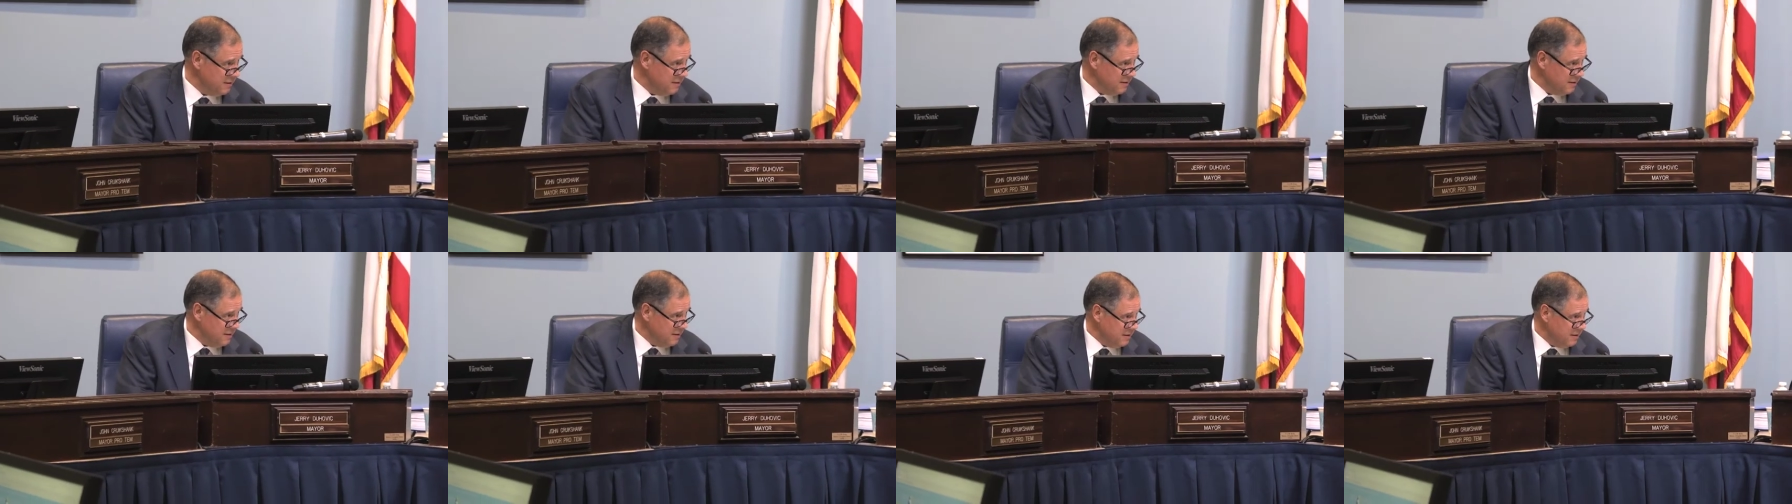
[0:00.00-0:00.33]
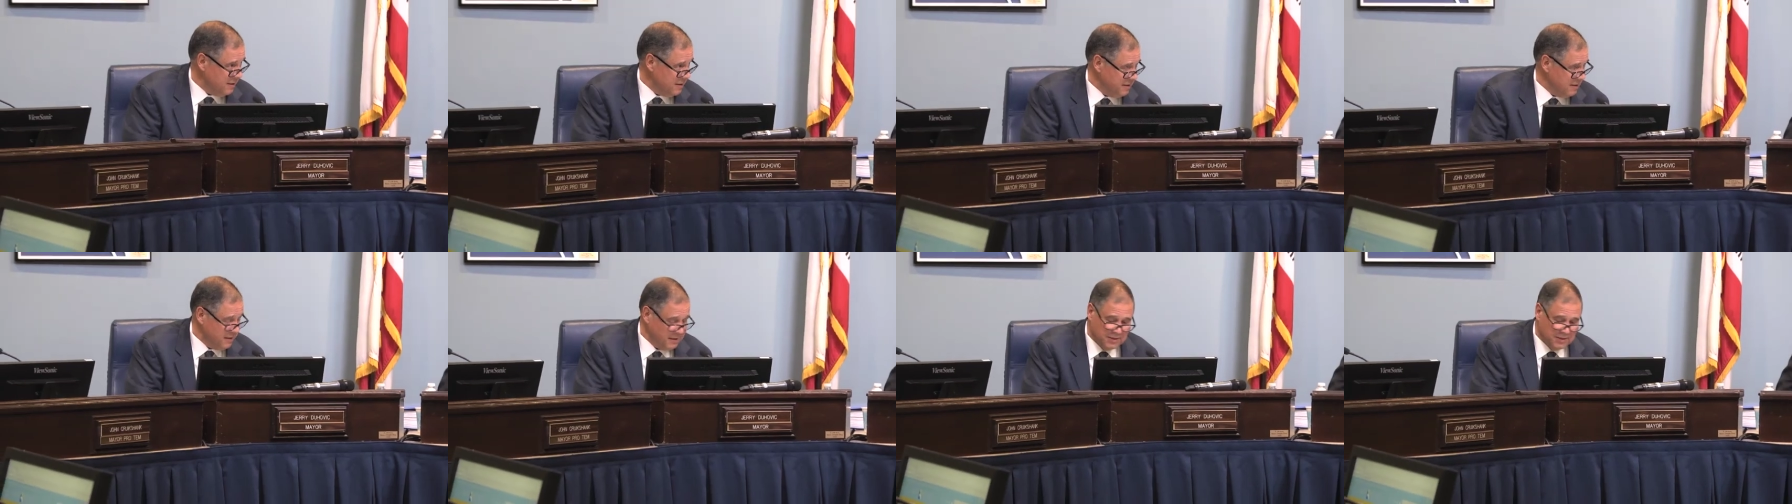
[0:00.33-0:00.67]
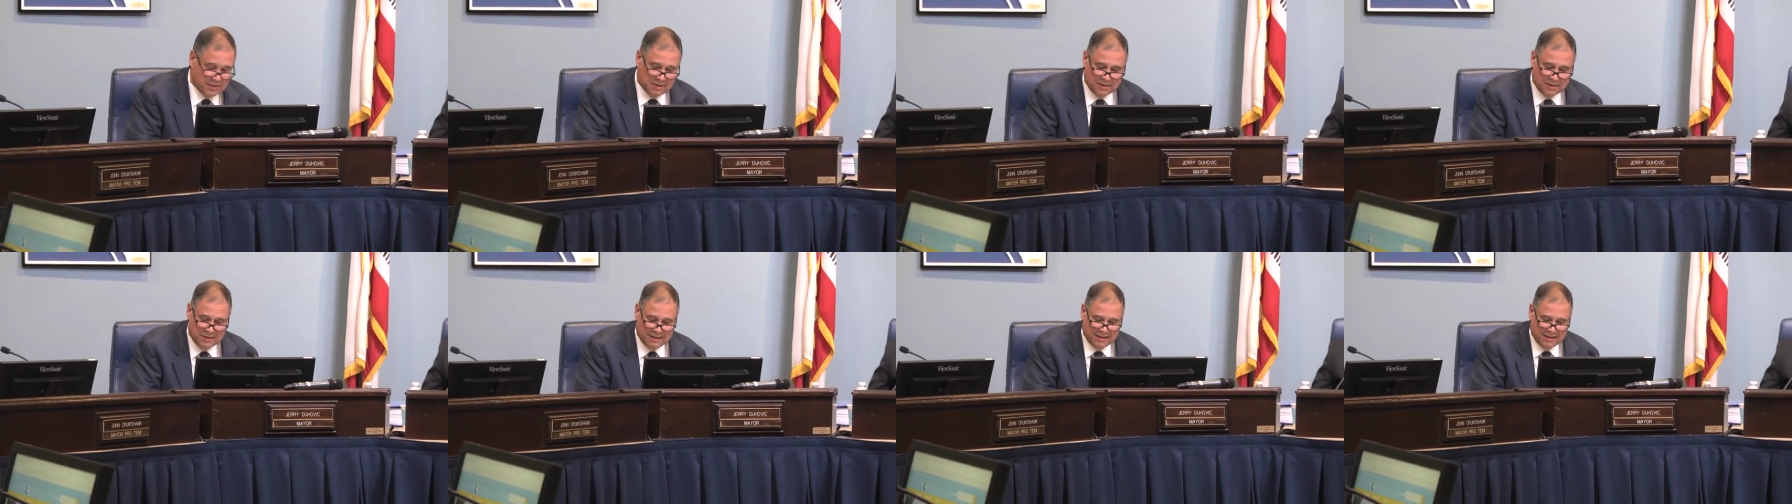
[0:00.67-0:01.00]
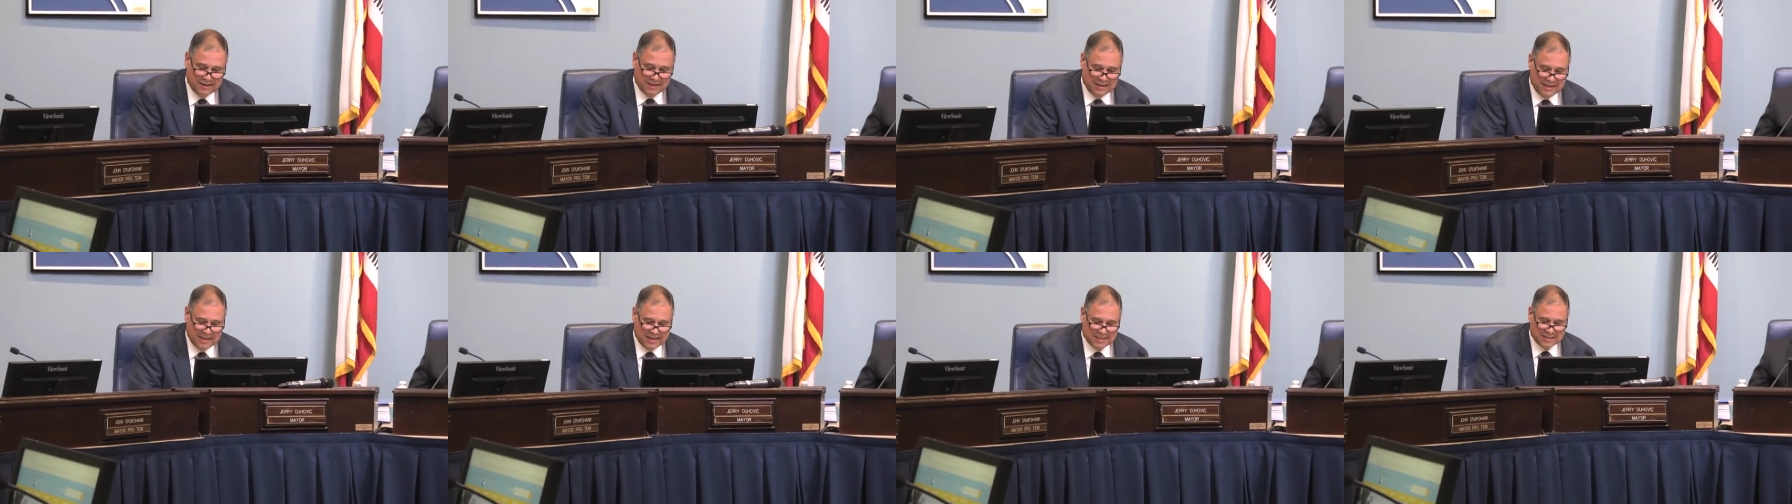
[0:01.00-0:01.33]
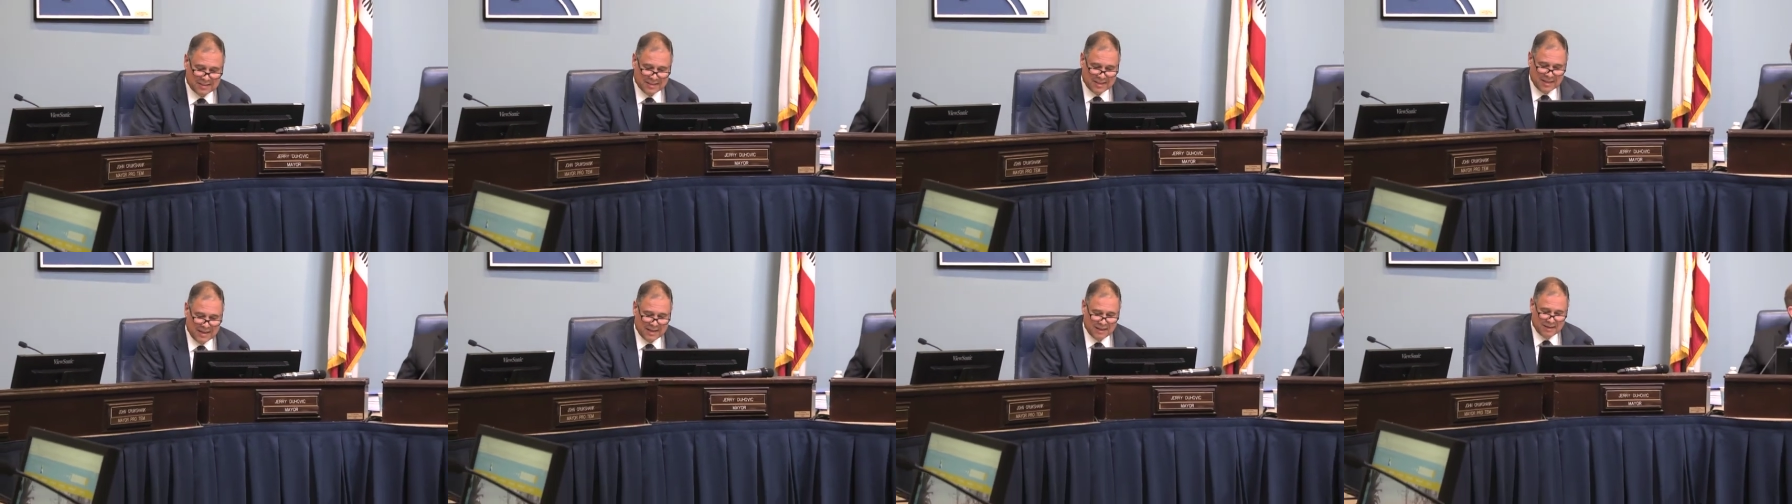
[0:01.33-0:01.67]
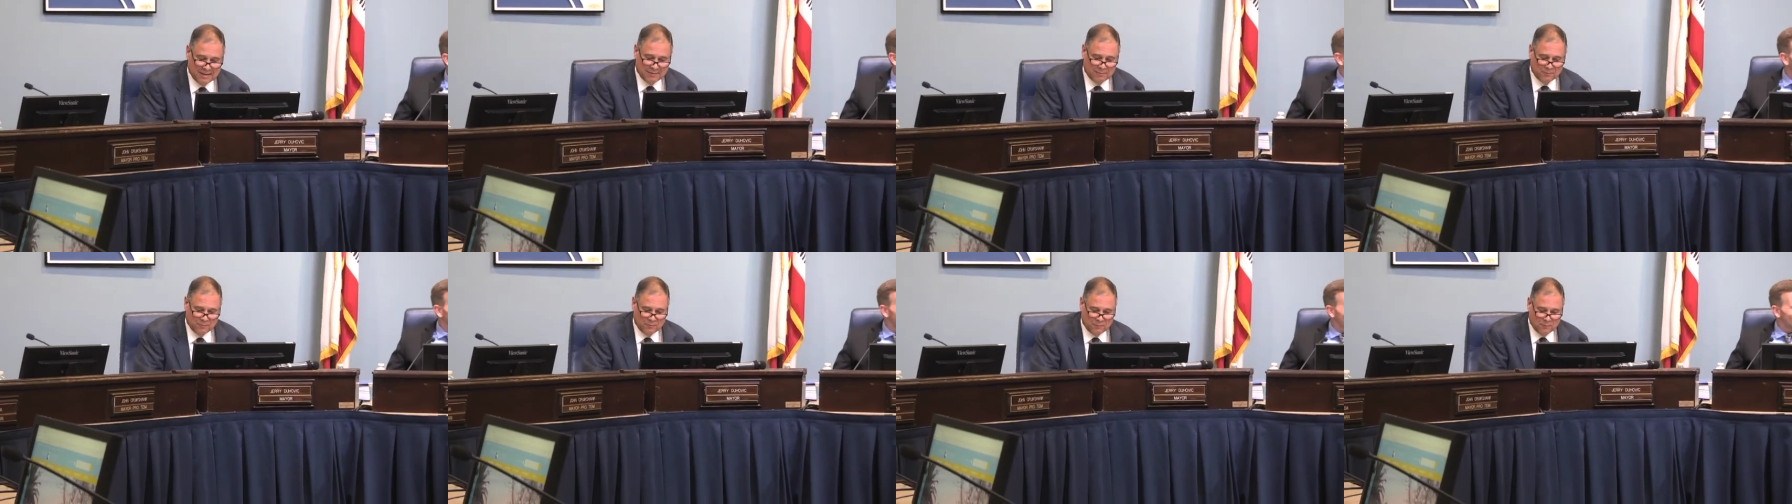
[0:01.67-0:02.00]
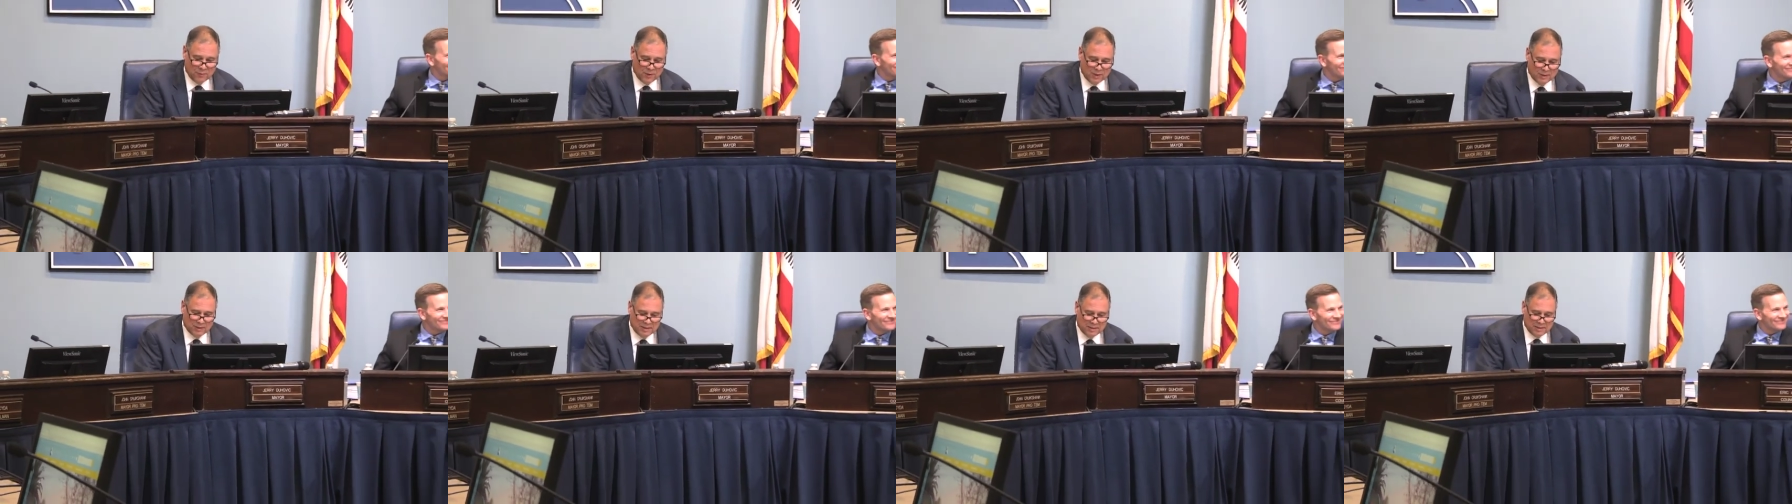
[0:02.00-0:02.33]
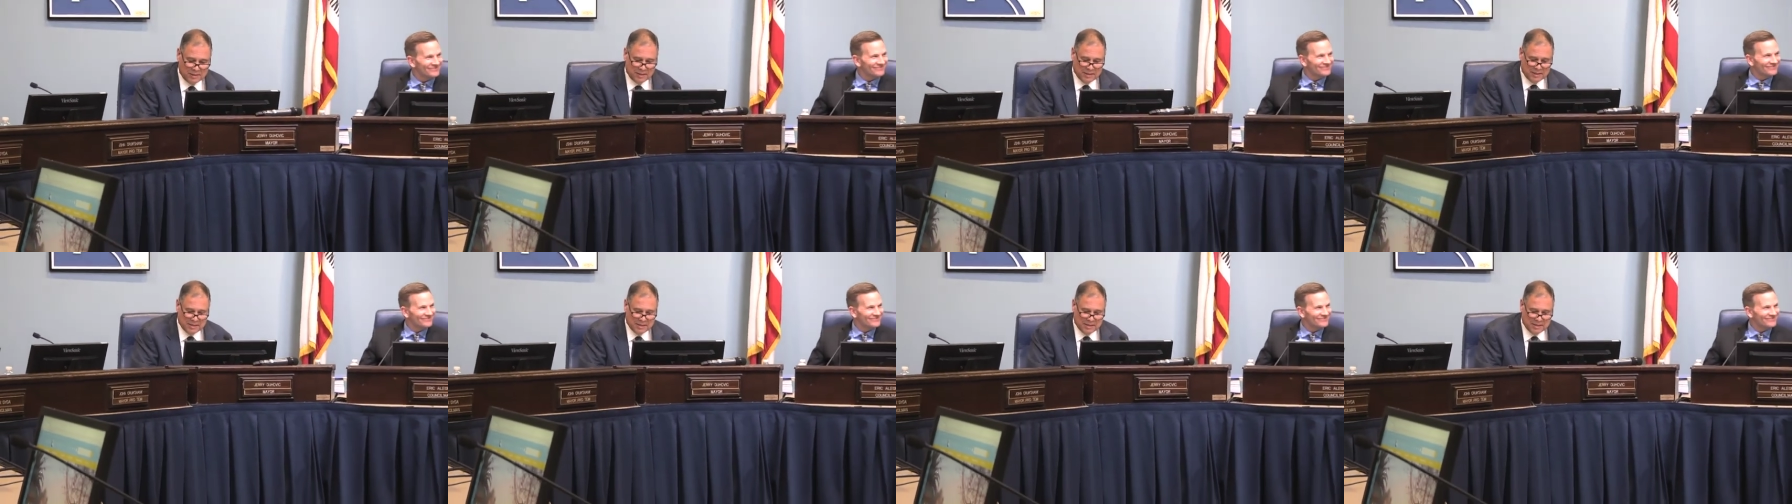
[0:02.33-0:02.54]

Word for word: to recognize two what I call